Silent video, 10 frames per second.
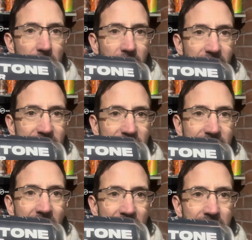It's a
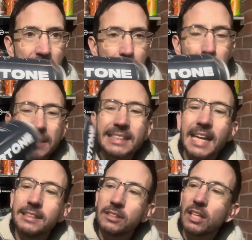
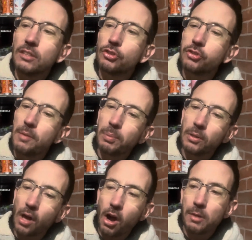10% triple
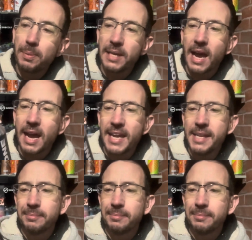IPA,